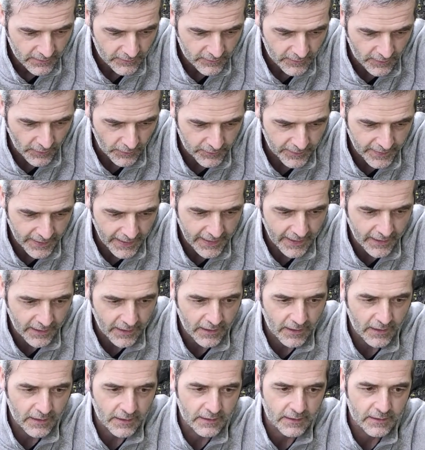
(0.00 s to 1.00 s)
so they
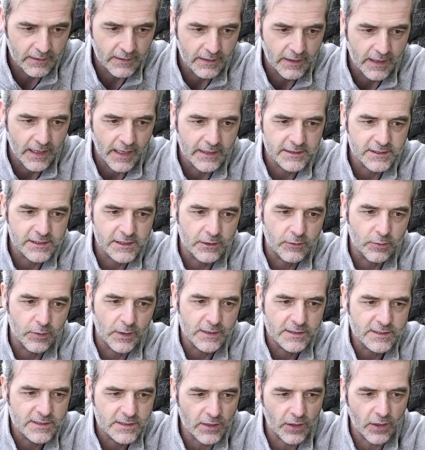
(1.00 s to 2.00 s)
are actually
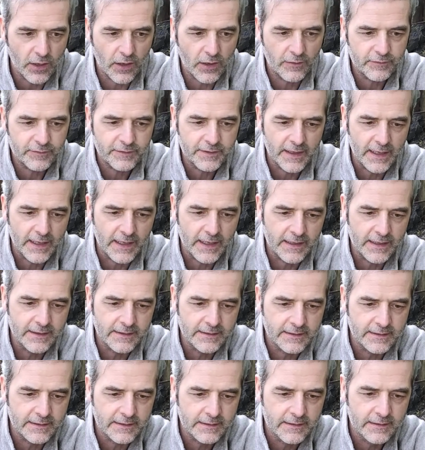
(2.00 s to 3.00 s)
quite soft and
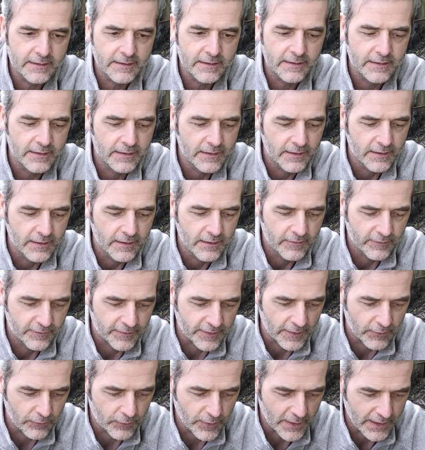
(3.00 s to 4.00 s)

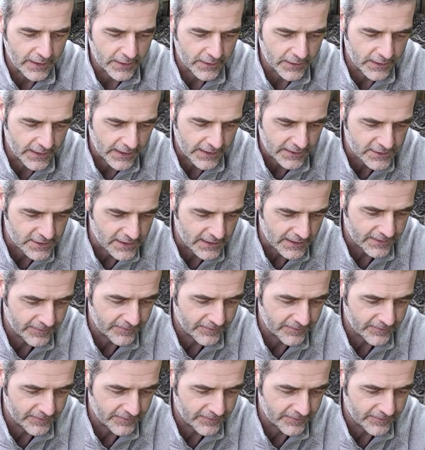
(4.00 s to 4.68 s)
feel really good actually.